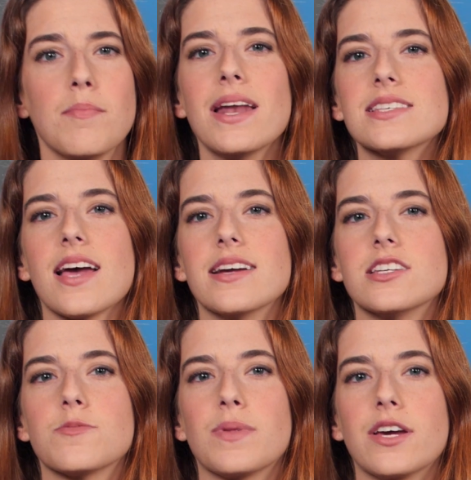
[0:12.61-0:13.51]
Many
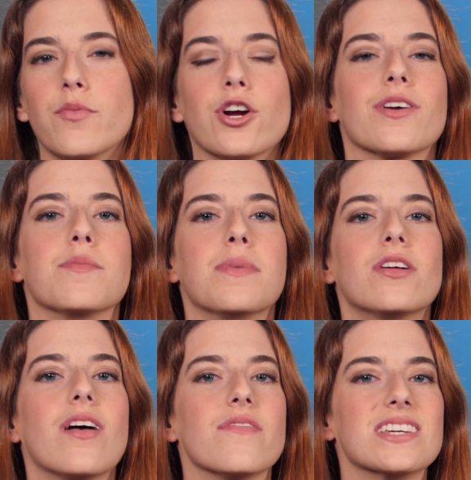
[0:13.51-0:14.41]
scientists believe we are in the
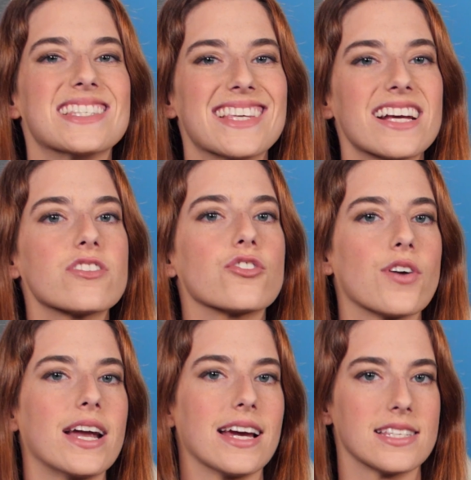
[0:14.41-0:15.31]
middle of the sixth
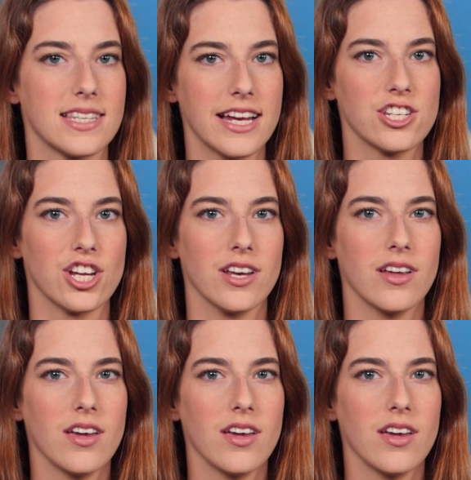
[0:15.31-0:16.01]
great extinction.